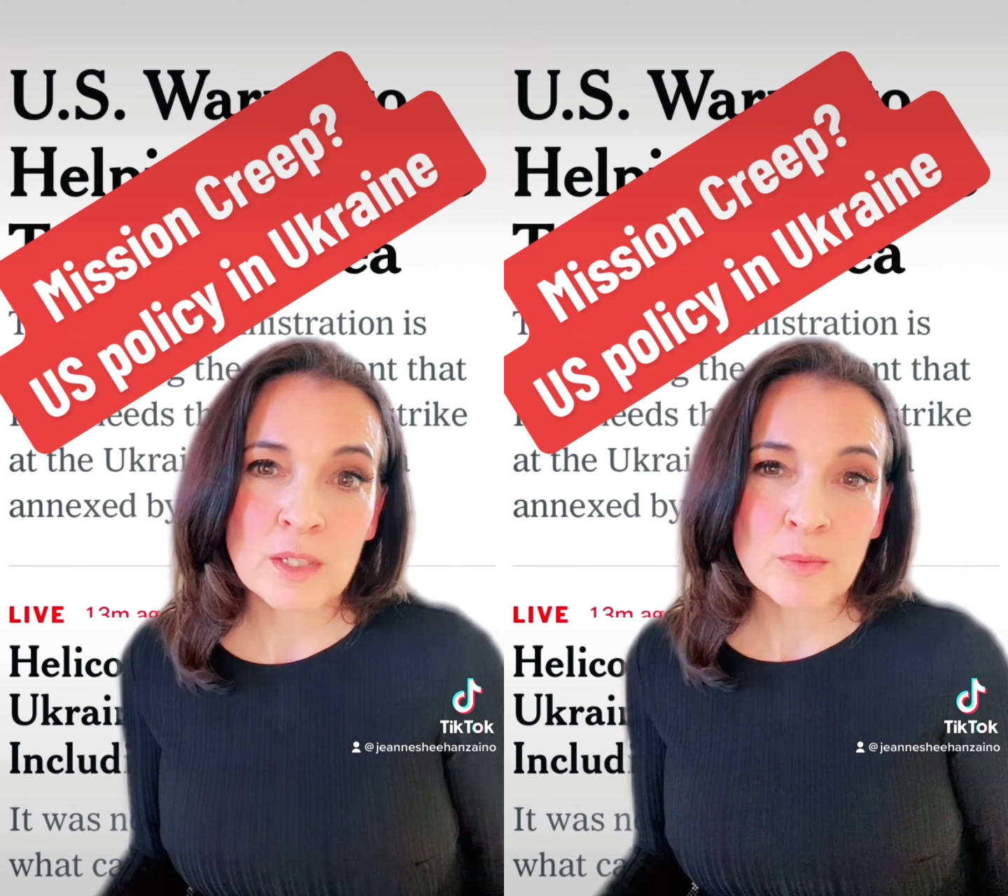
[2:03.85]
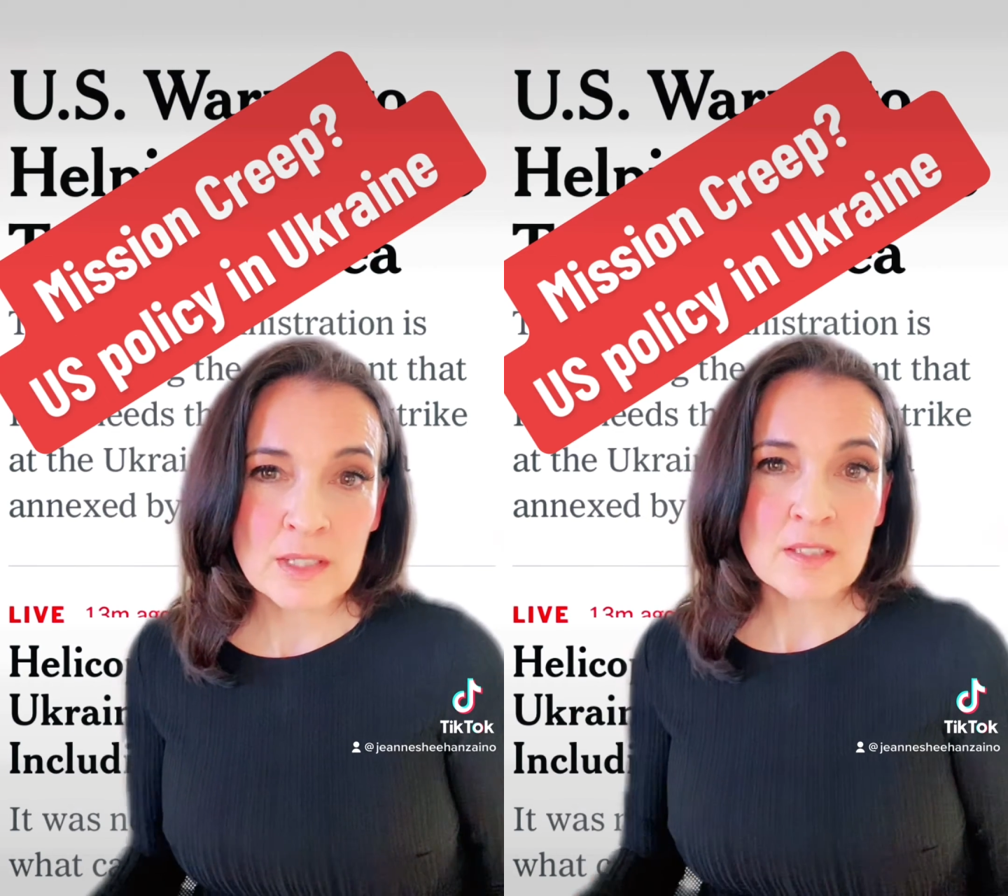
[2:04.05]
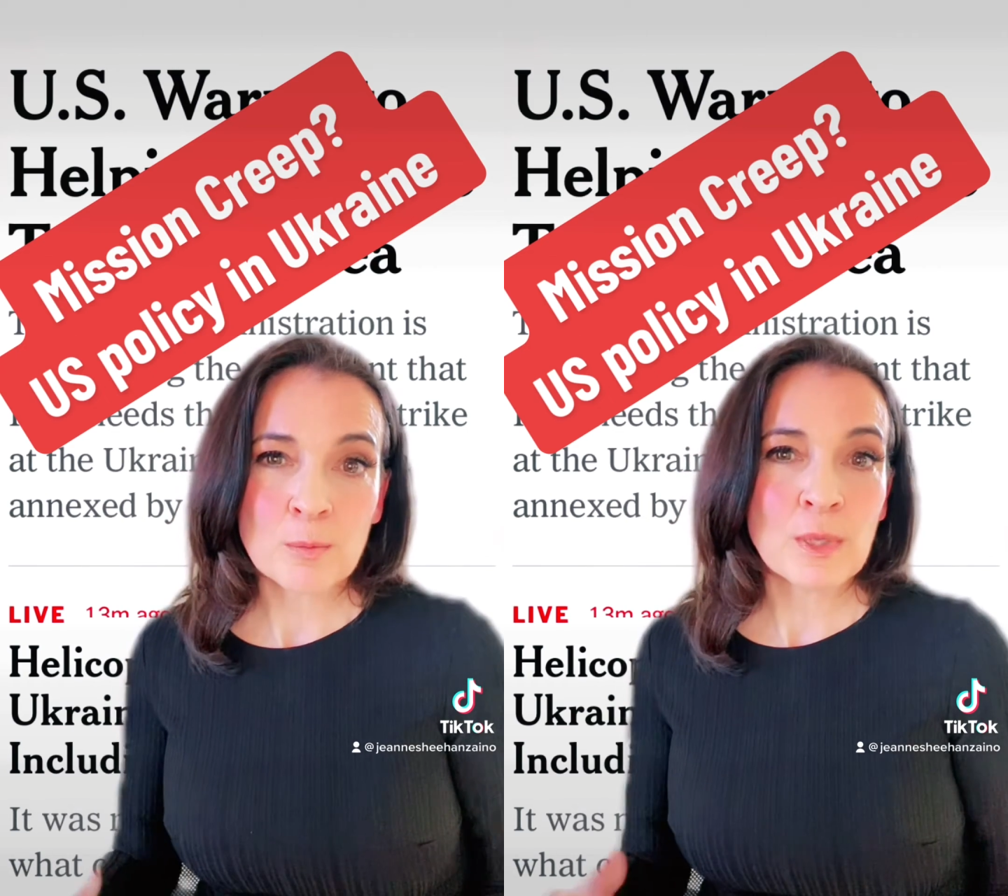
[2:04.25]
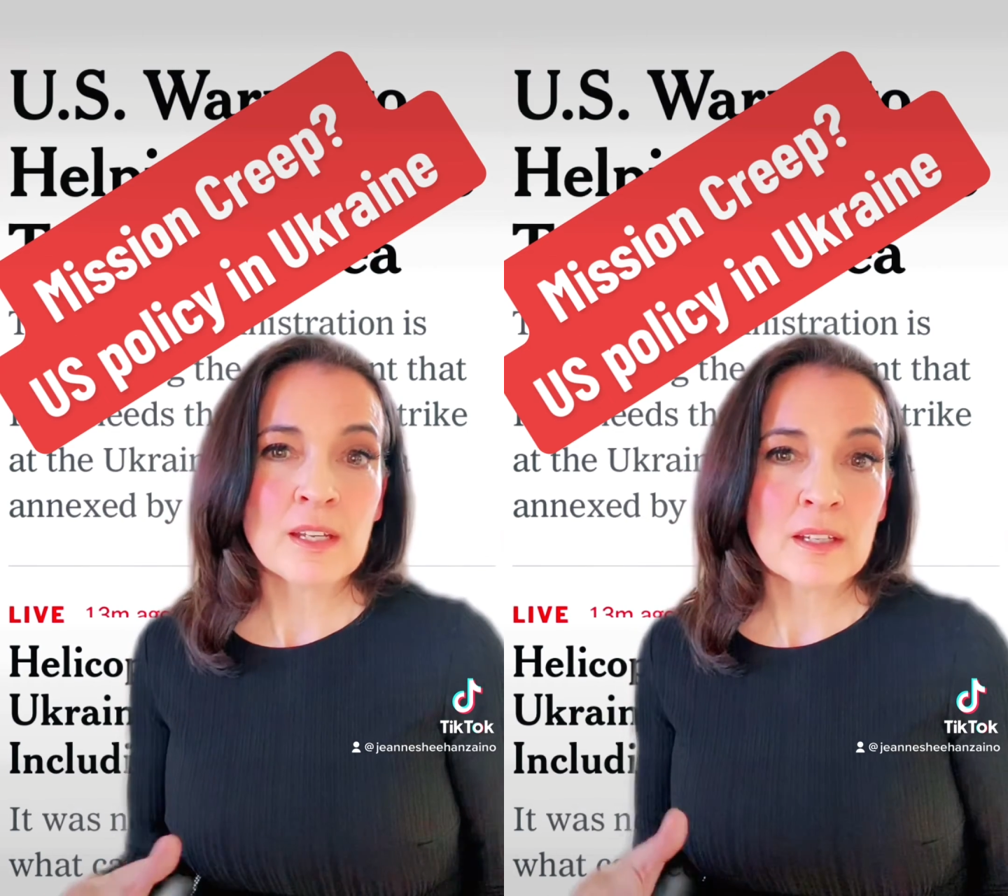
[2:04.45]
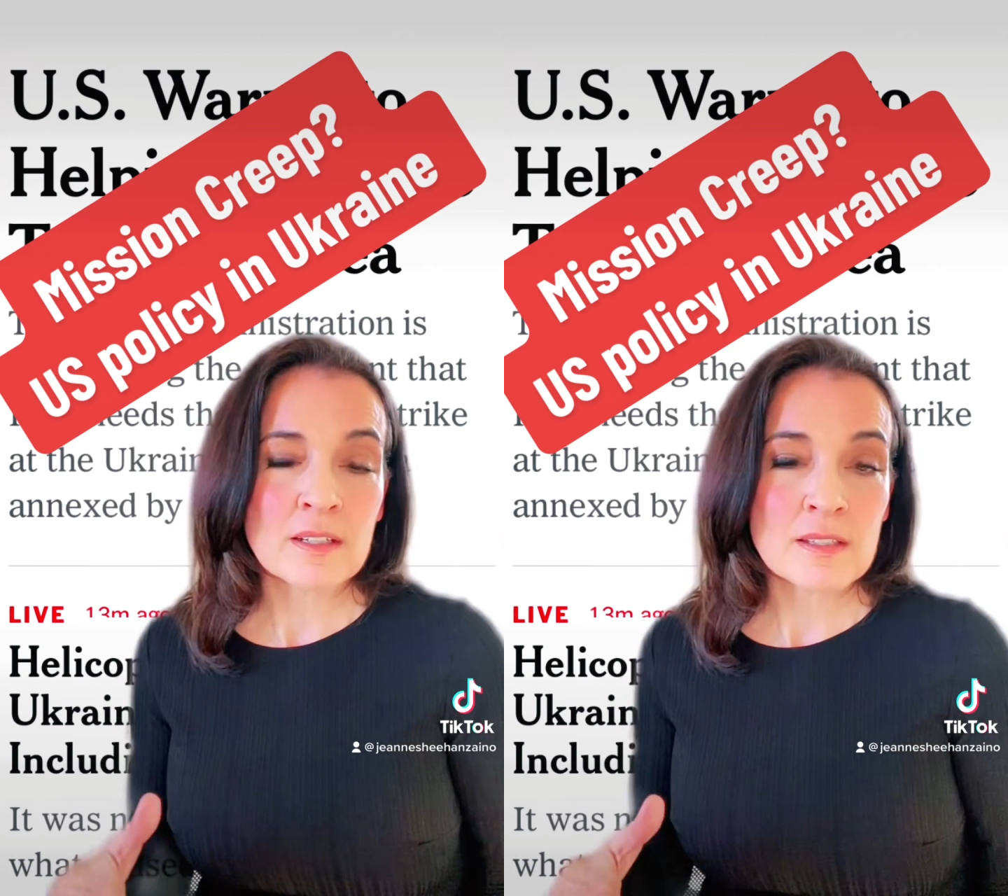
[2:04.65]
risk
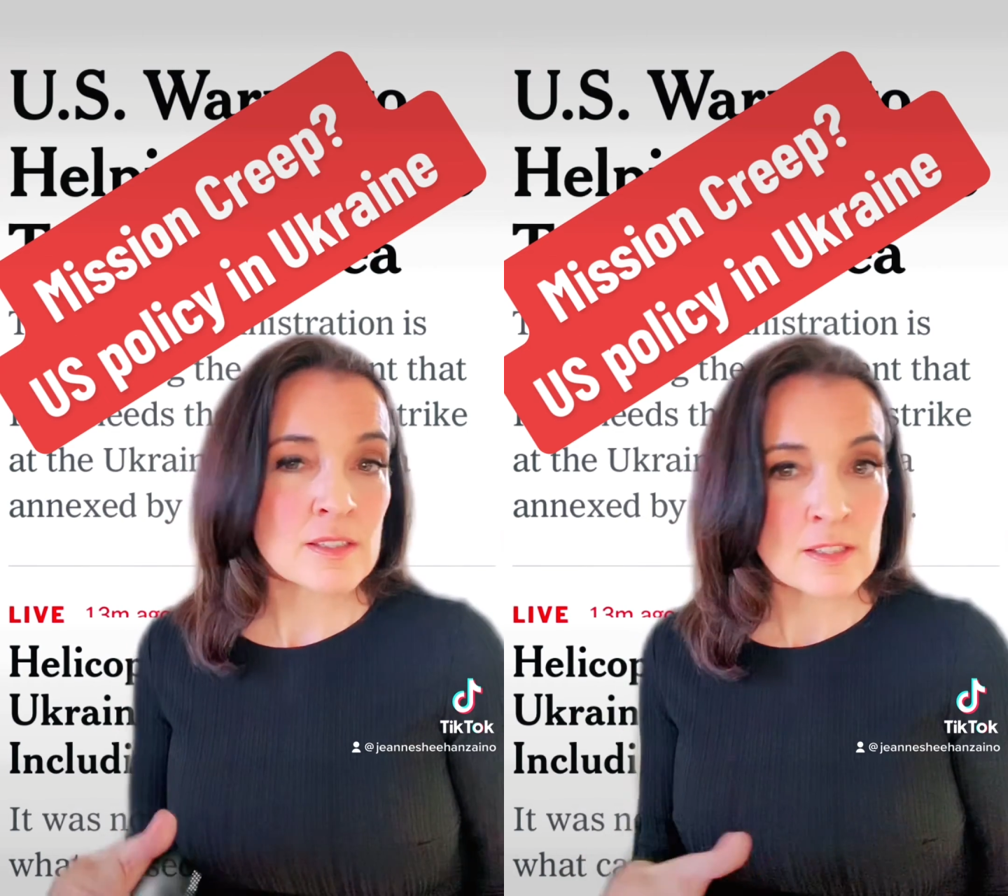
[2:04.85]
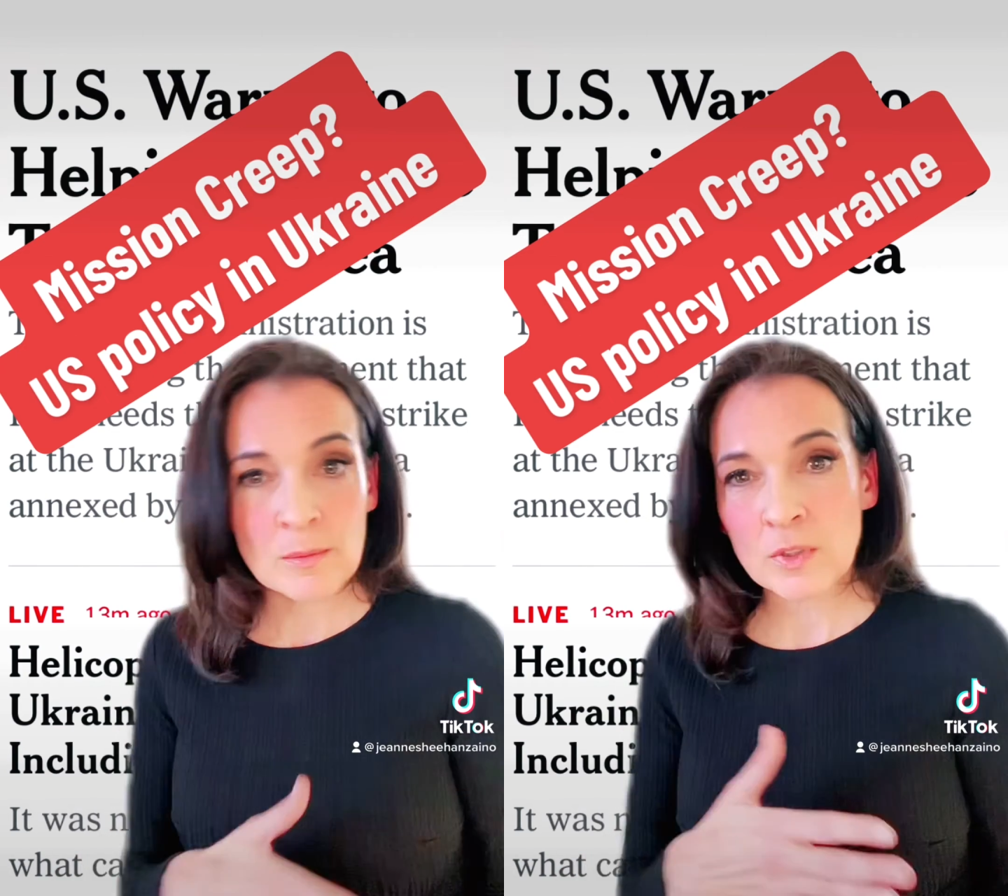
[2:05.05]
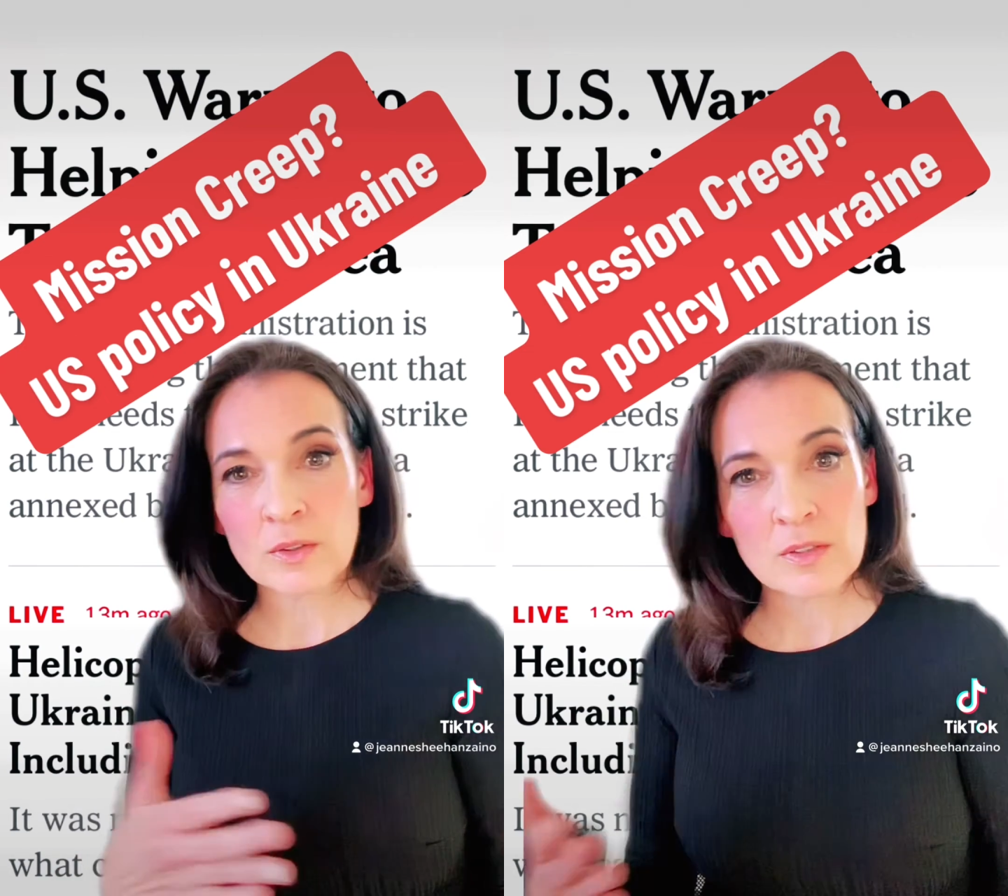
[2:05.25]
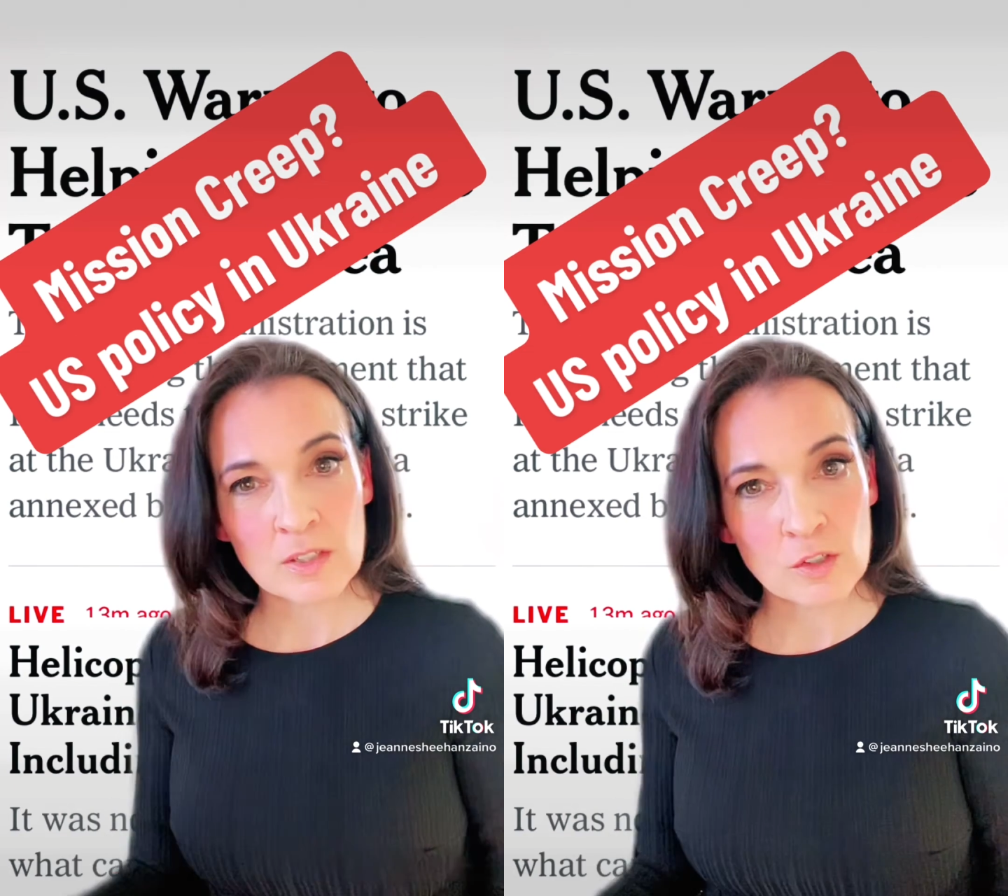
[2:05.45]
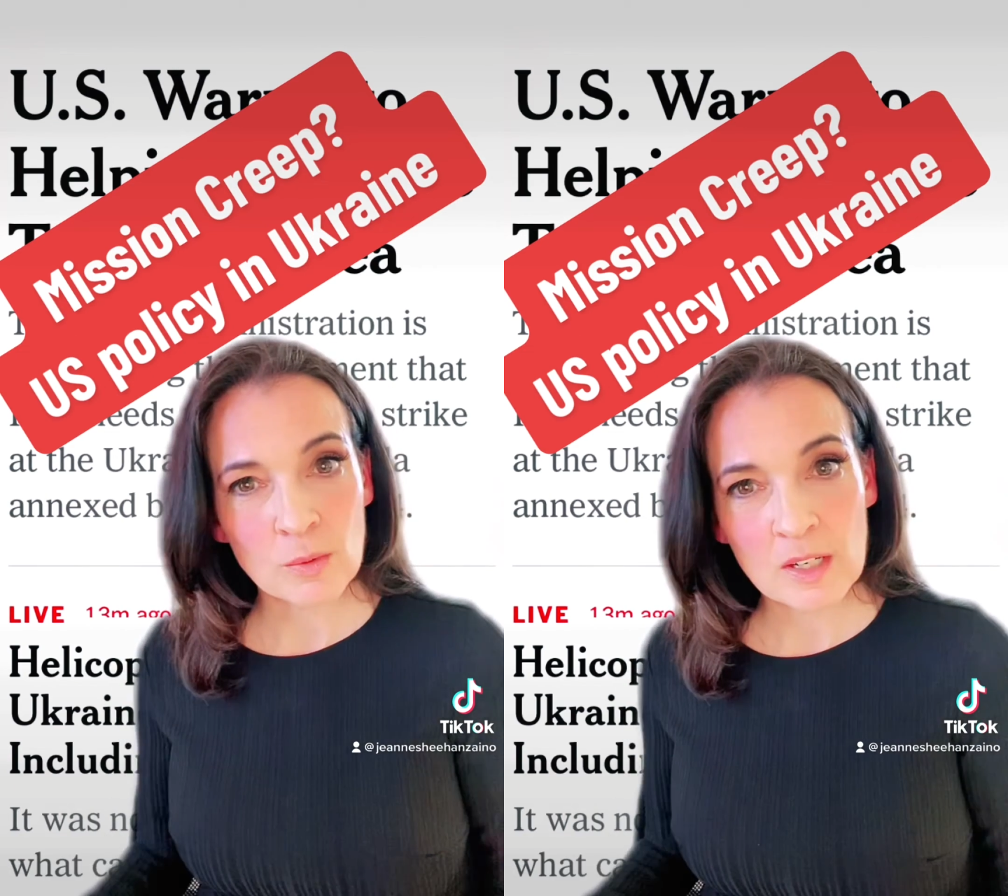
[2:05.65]
being in a similar
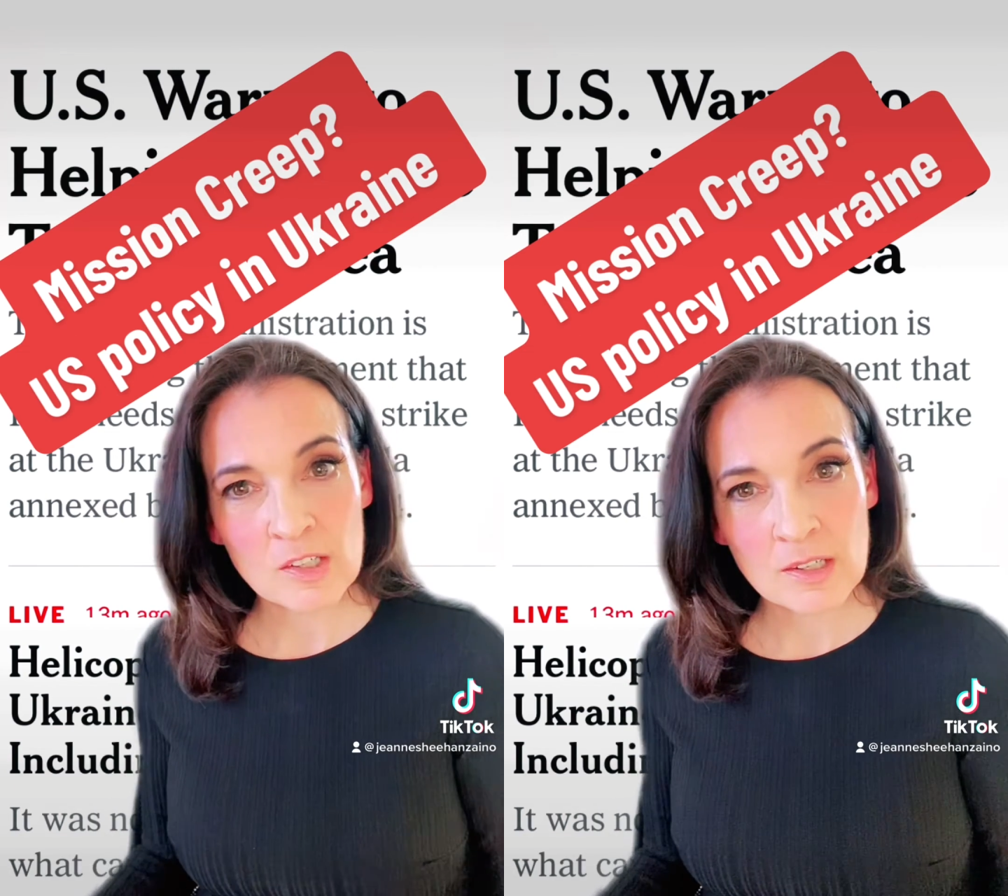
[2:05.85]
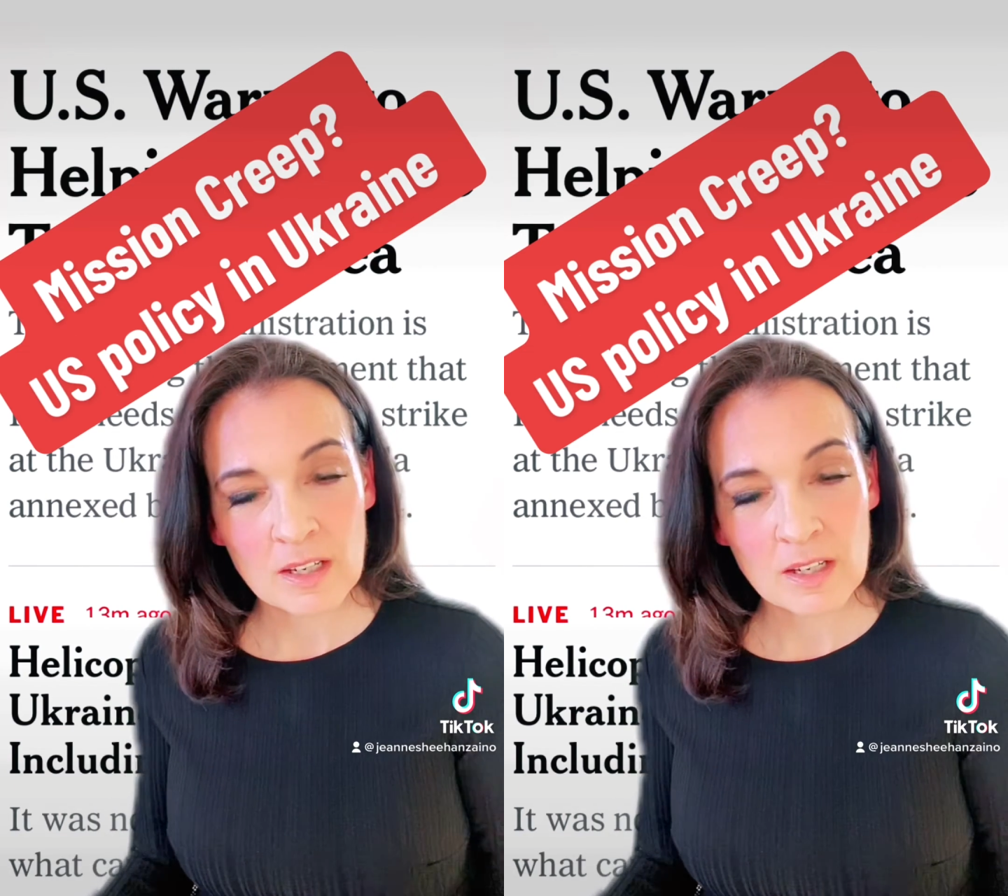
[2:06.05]
situation